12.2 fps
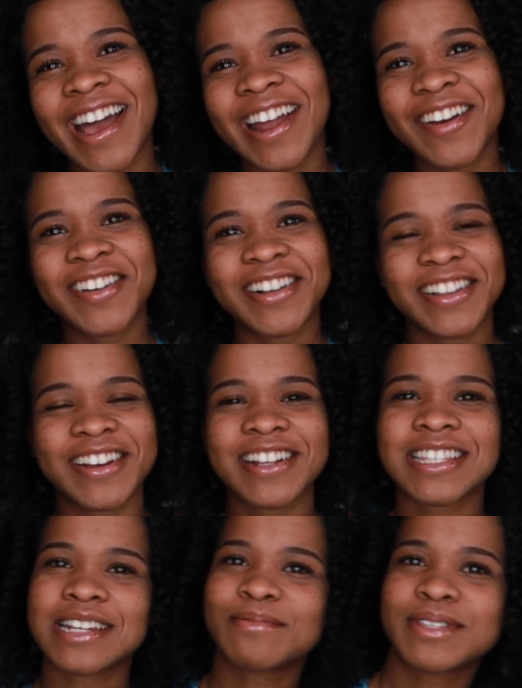got it on
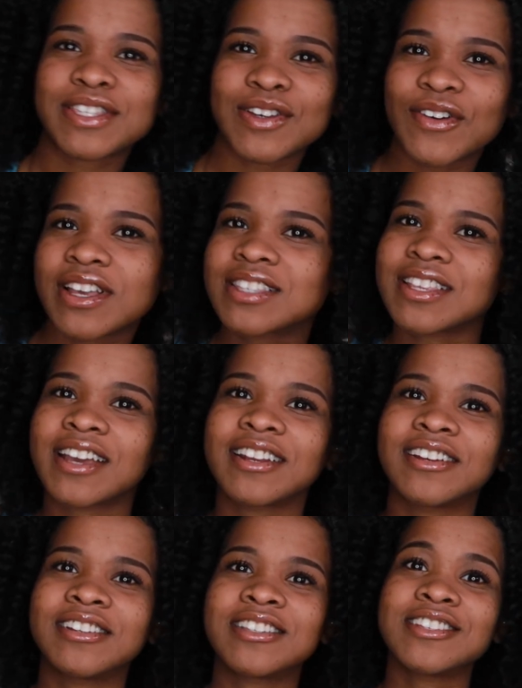clearance and I'm so
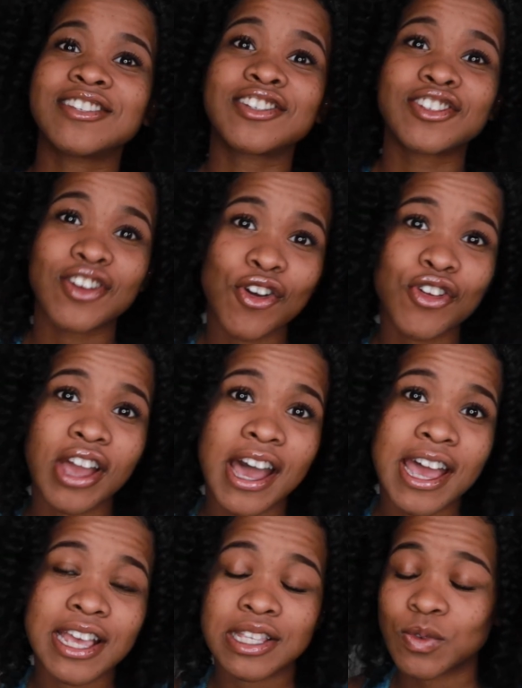excited to show you
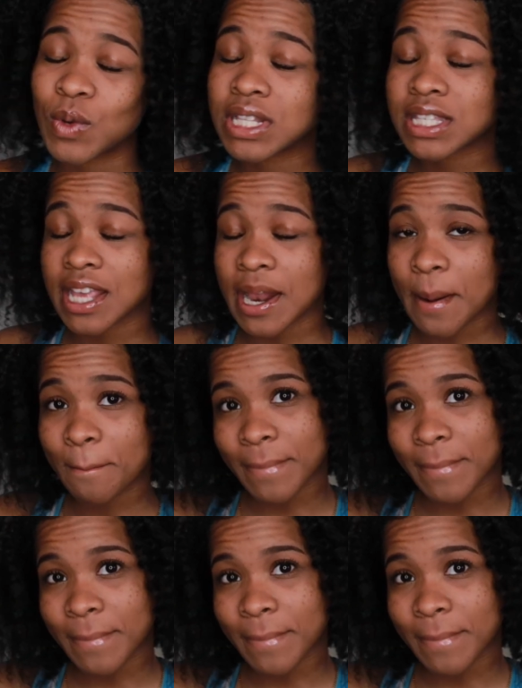guys what's in